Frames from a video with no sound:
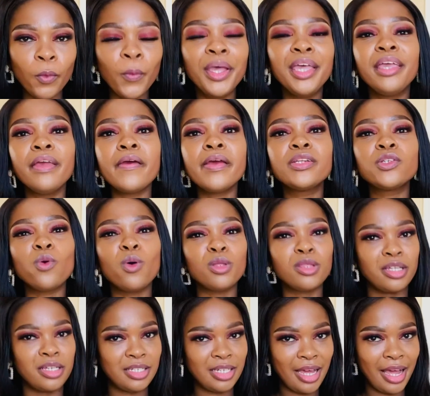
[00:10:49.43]
we hear it all
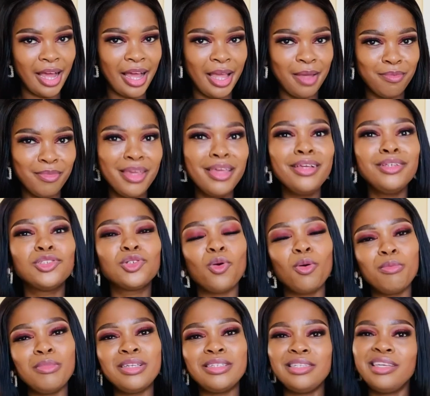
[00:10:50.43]
the time.
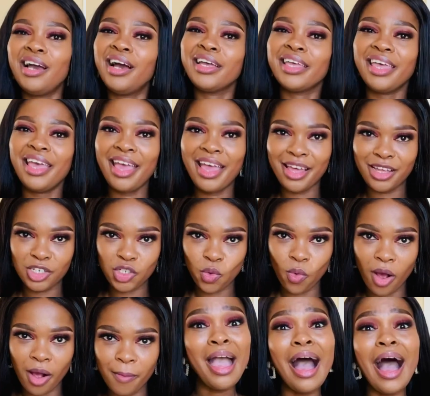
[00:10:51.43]
Ichomi ziyakhethwa.